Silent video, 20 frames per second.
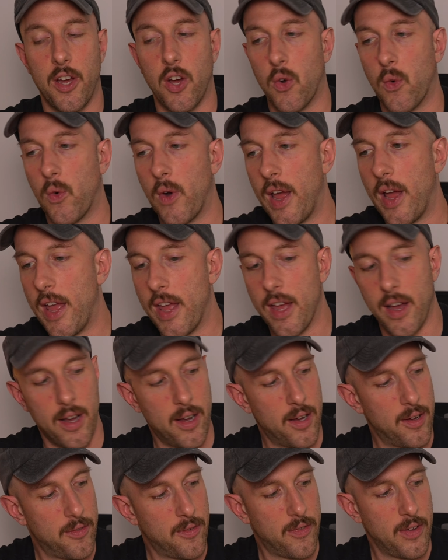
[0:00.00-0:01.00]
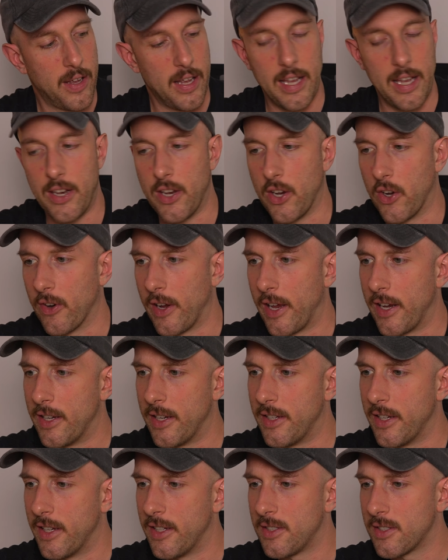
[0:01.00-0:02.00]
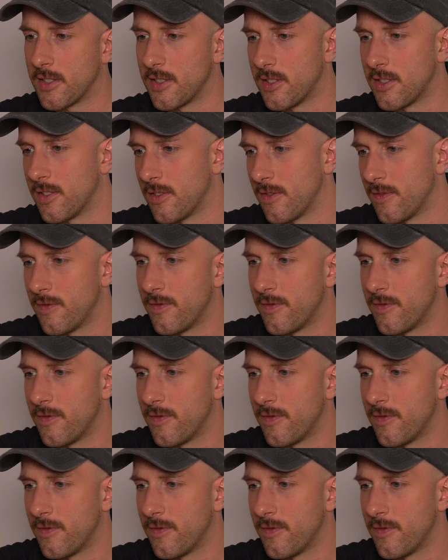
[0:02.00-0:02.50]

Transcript: array of integrated disks.